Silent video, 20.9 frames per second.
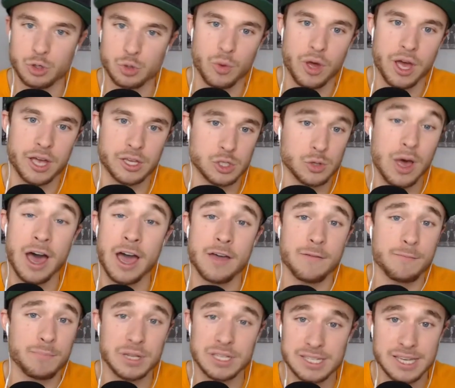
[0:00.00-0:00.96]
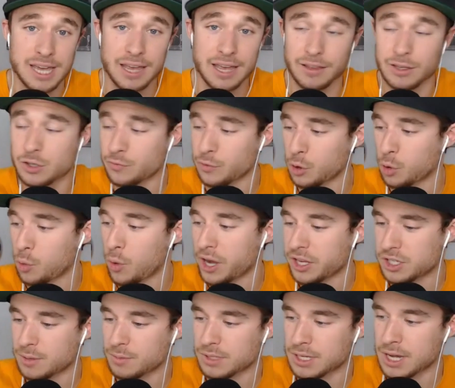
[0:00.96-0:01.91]
why. So I've been saying this for quite
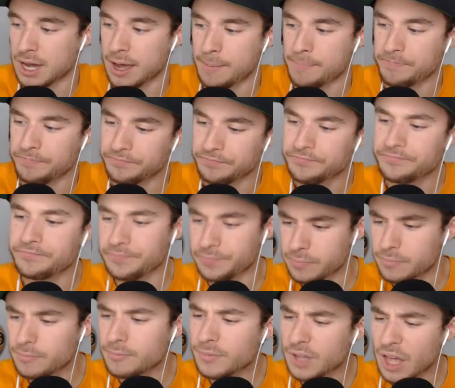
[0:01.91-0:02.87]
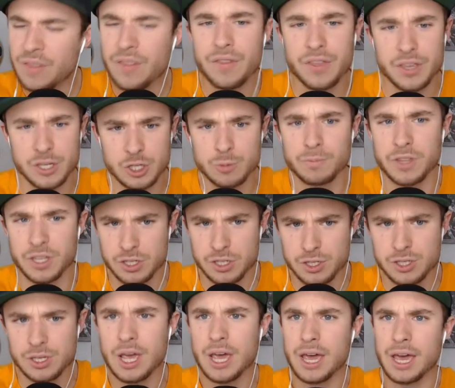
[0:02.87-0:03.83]
some time.
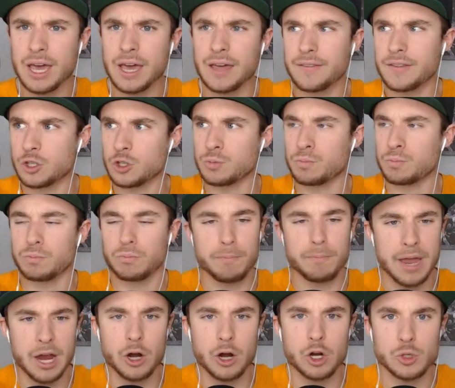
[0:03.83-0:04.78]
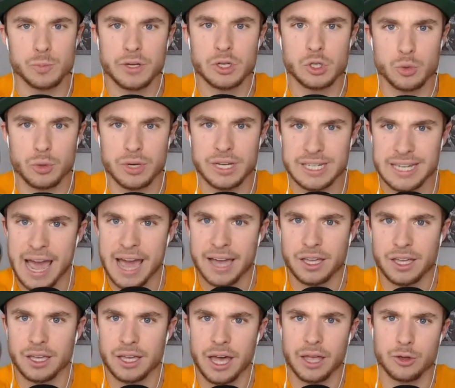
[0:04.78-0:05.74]
This marriage between Dak
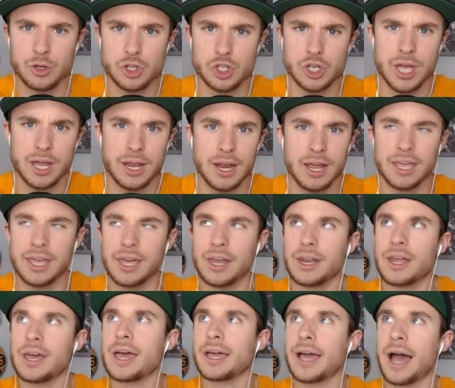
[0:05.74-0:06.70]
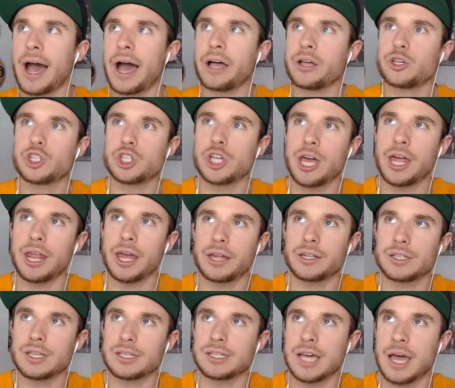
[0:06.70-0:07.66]
and Kyle Shanahan. Again, Kyle
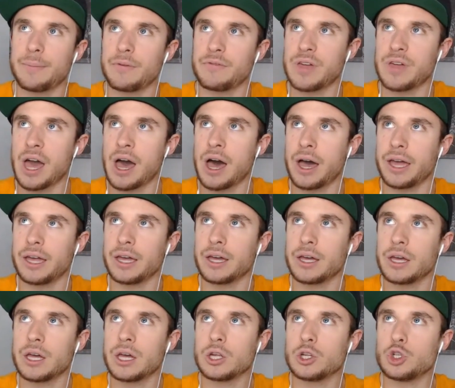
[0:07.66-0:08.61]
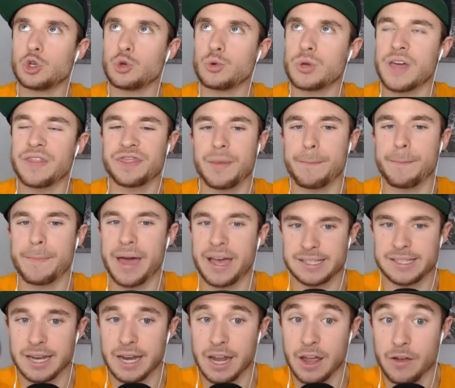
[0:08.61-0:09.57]
Shanahan's the type of guy to get the
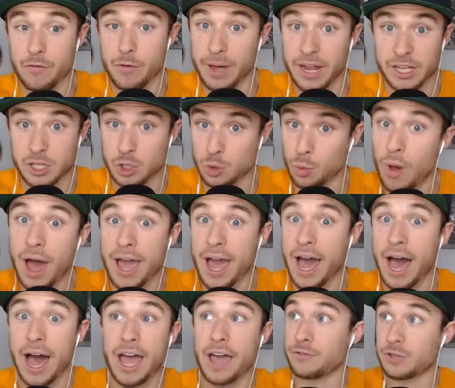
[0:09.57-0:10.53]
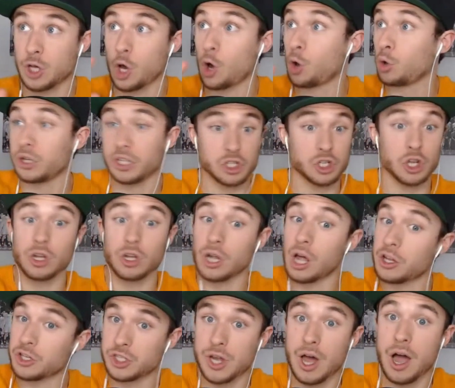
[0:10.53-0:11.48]
best out of everybody. It's why I have totally sold
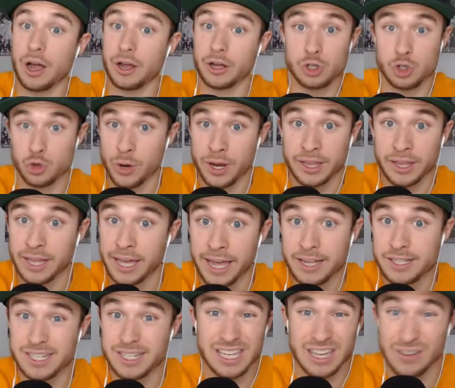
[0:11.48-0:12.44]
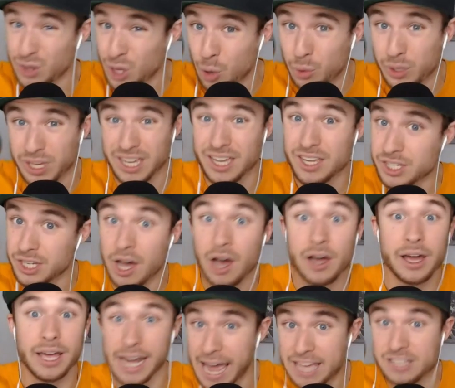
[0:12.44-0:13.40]
all stock on Trey Lance, even though he is
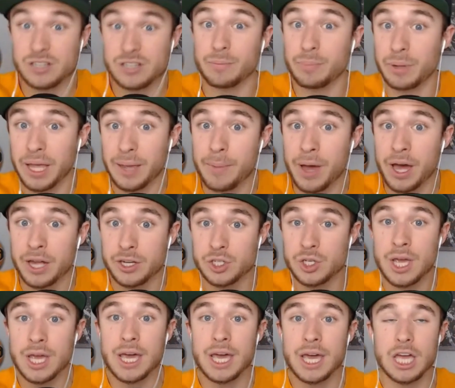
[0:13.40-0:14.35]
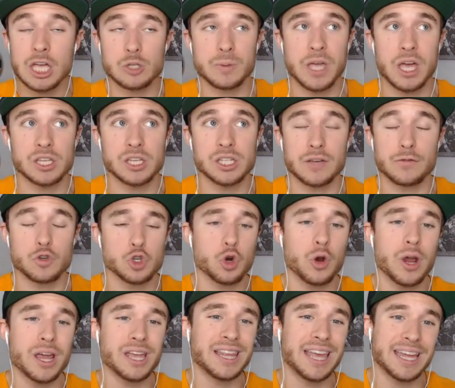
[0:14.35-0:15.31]
young and hasn't played much, is because if
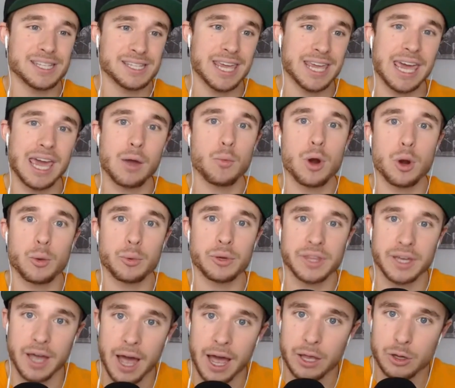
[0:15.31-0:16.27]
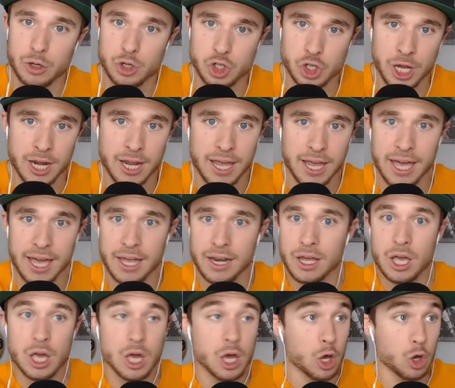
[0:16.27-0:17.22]
Trey Lance can't work with a Kyle Shanahan
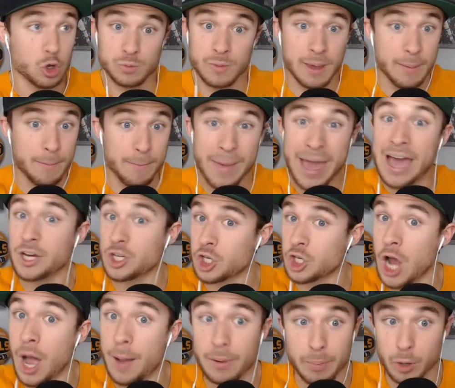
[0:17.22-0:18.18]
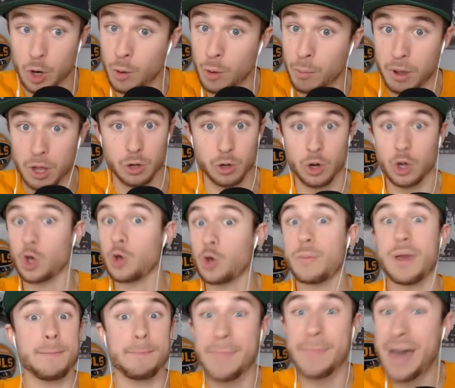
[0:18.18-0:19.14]
who's made Matt Schaub a Pro Bowler, who
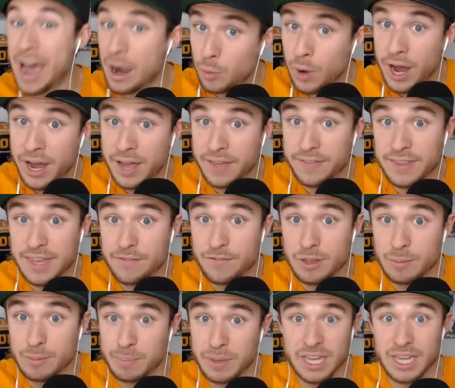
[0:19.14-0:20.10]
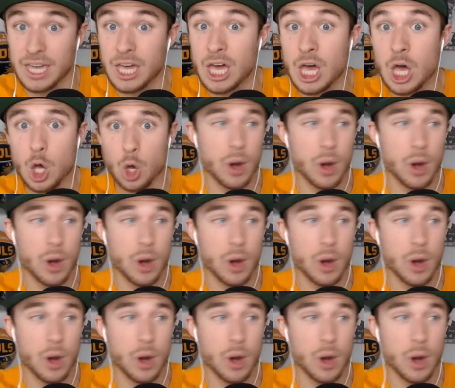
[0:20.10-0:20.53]
made Matt Ryan the MVP, who